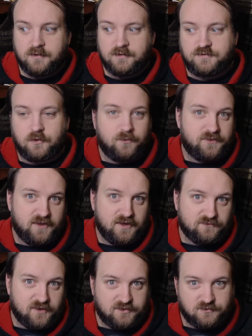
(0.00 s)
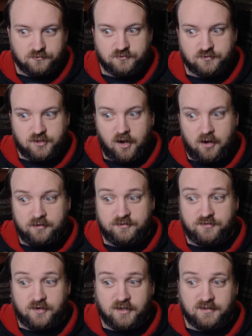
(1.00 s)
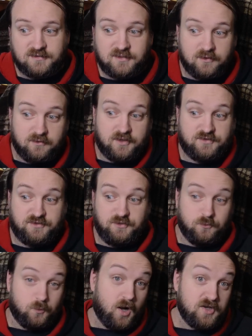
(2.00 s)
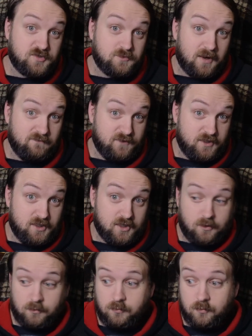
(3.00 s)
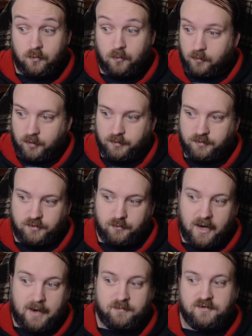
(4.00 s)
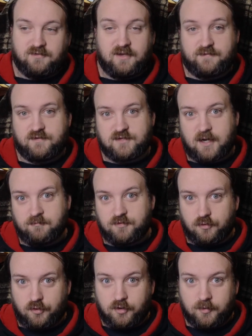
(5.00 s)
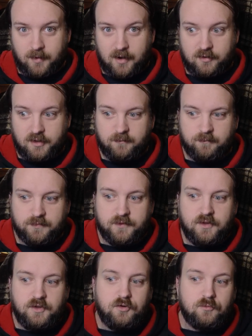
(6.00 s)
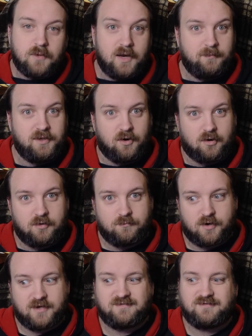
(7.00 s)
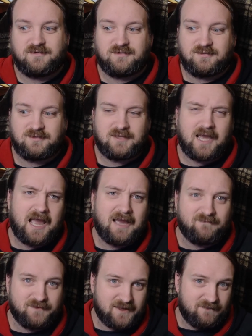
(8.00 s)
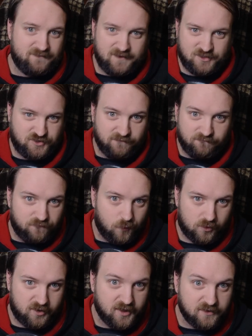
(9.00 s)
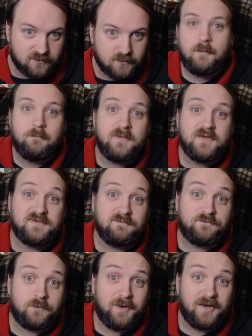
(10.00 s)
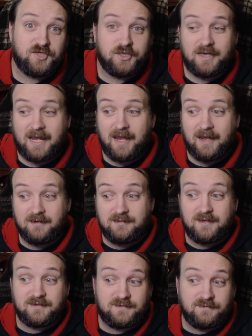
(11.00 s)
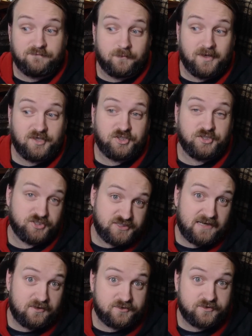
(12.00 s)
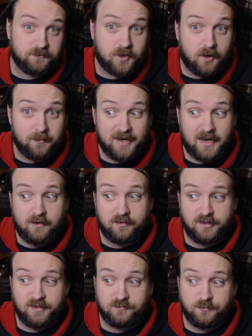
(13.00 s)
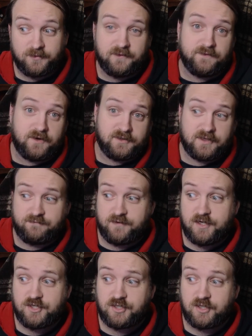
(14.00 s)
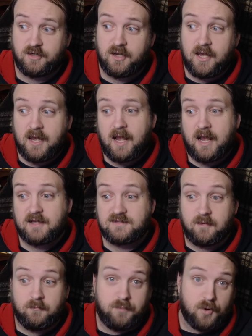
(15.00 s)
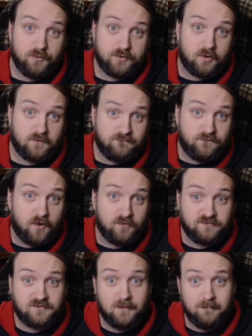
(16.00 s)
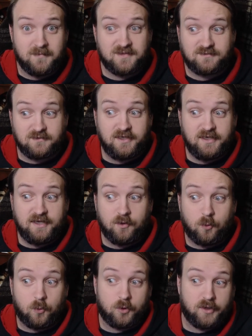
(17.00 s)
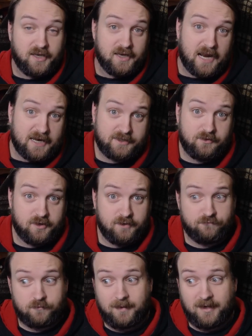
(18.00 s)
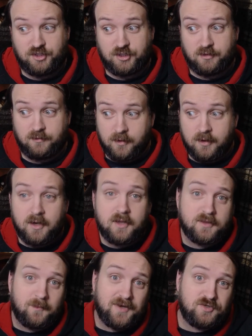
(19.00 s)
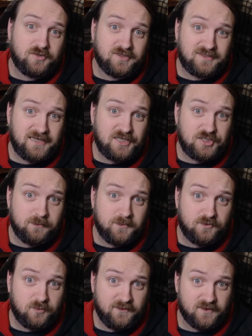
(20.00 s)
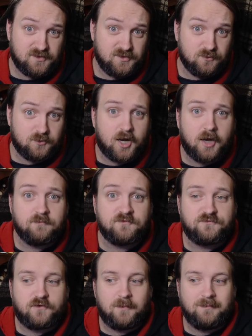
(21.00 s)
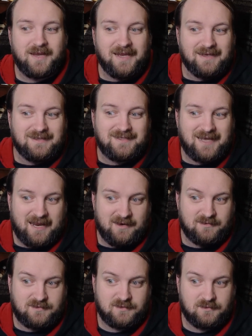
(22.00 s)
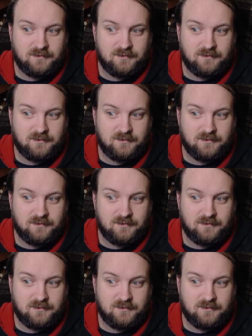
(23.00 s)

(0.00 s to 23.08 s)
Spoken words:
So with things like social constructs, unless you watched my video or you happen to take the time to learn about it, you might be hard-pressed to have a definition for it. Misinformation and disinformation share some commonalities within their definition, as both are false, misleading, or inaccurate information. The major distinction between the two comes from intent.